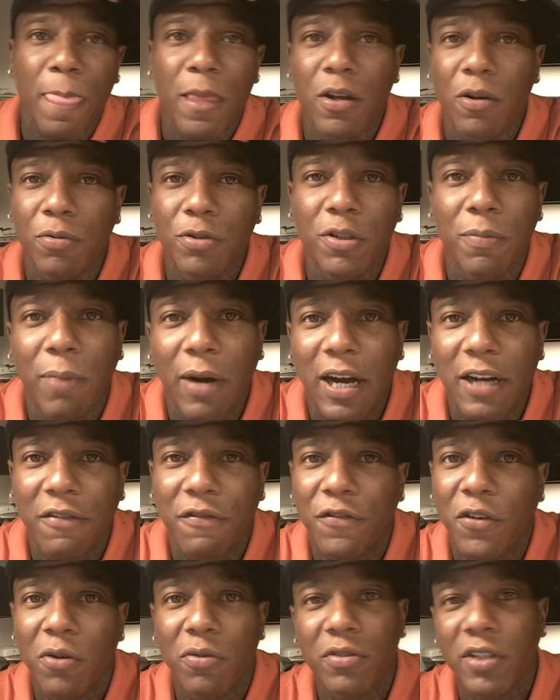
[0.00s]
when you buy the
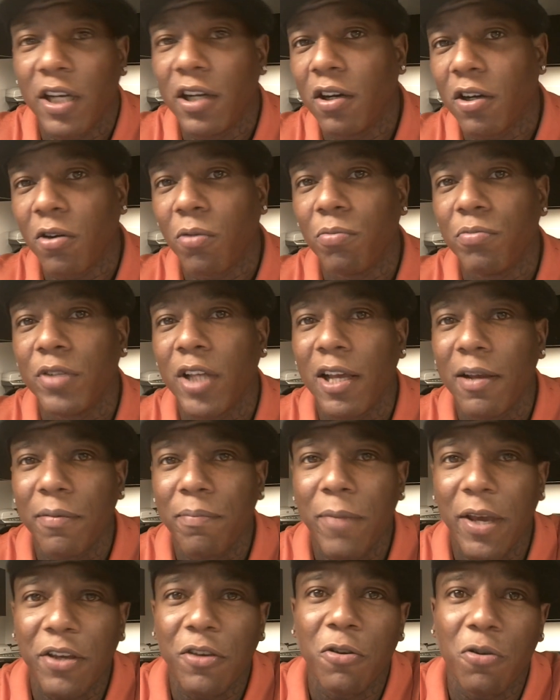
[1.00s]
phone, they
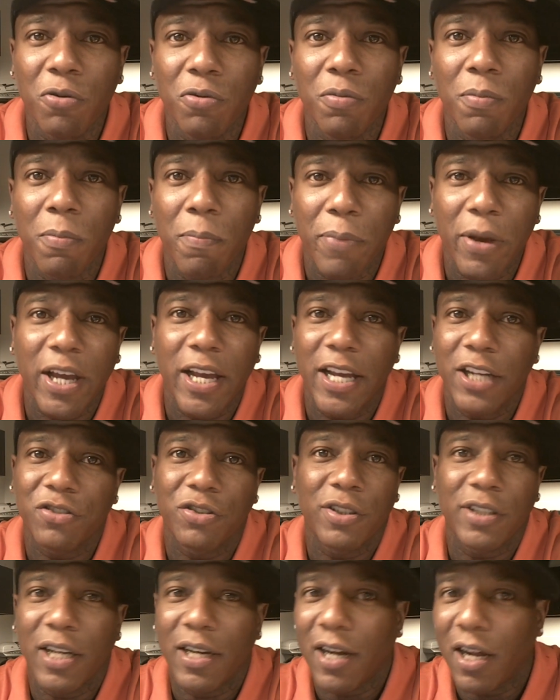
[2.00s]
make you pay
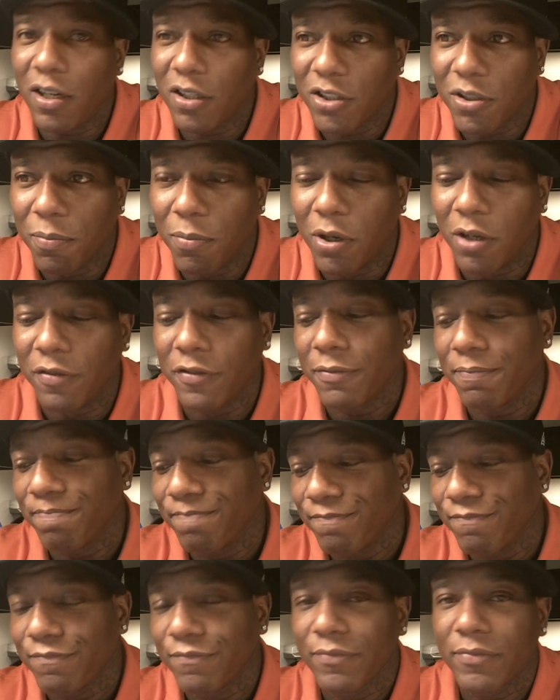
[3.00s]
extra $10 a month.
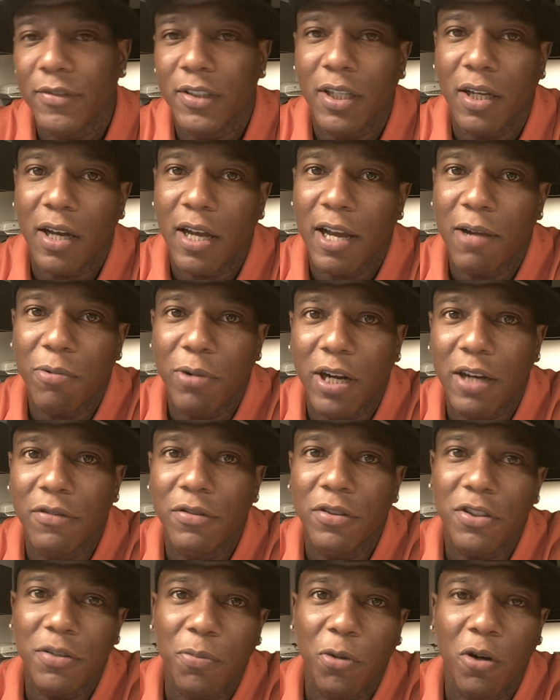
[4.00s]
All right,
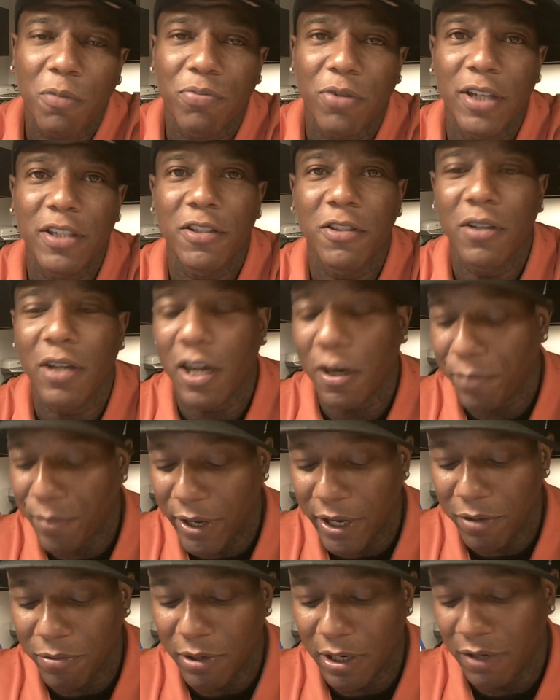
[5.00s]
whatever, small price, so you got to
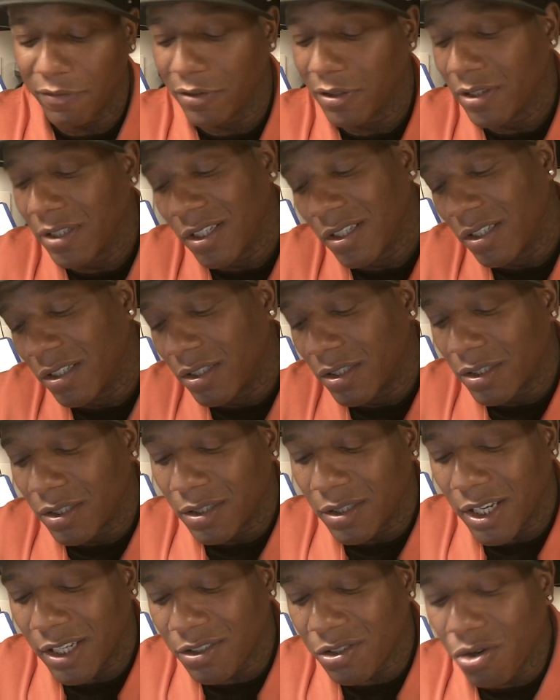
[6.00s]
pay whatever.
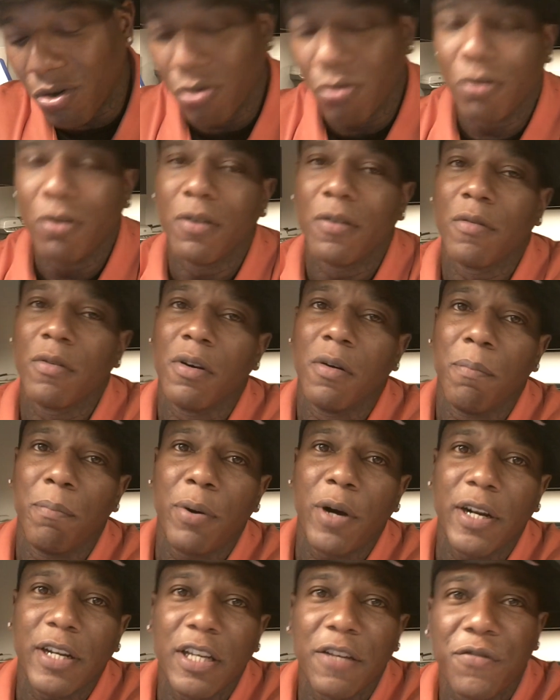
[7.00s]
That's cool.
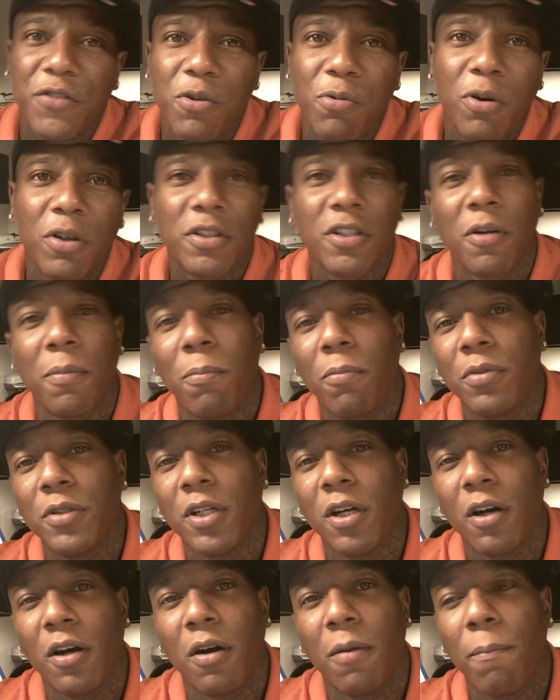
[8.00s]
But if you want the
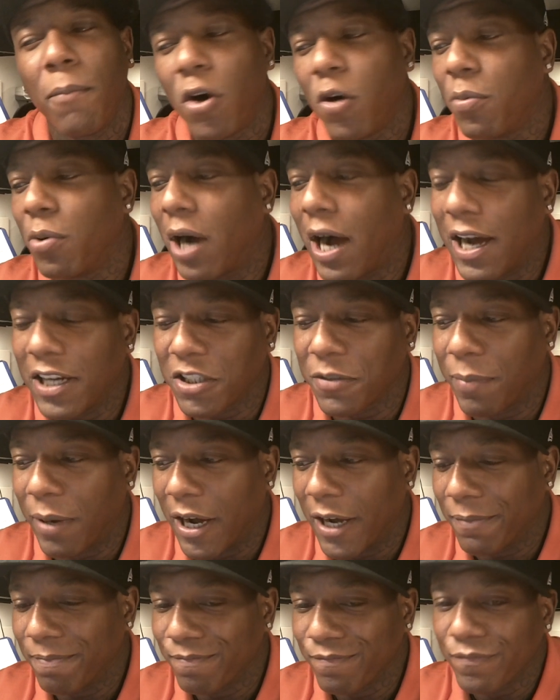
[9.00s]
mobile
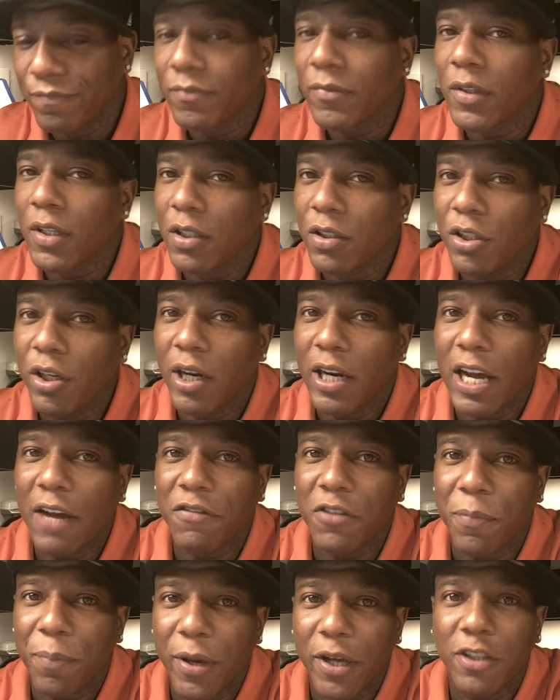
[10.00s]
hotspot, you're gonna
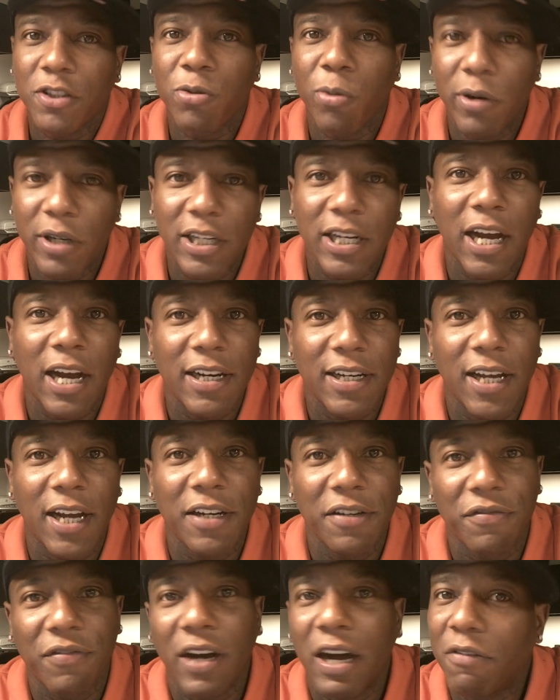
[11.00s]
have to pay
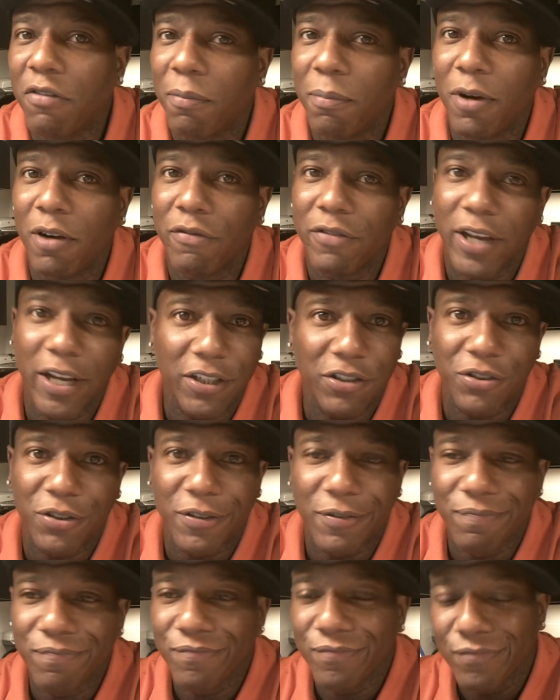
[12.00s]
$29.95 a month
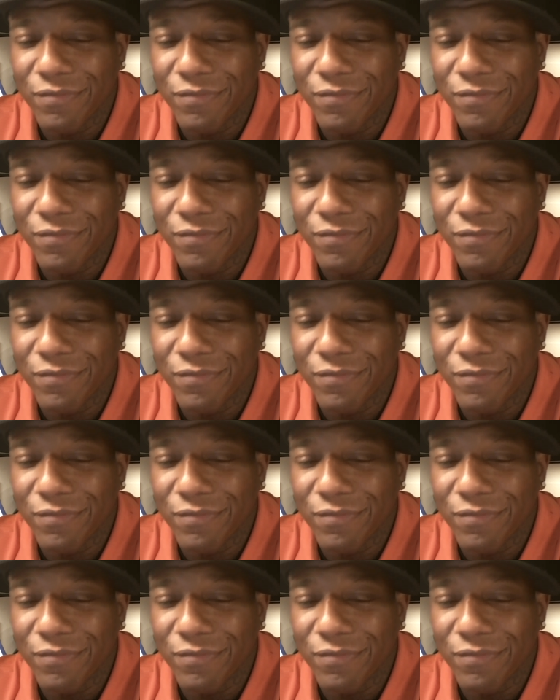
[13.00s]
extra.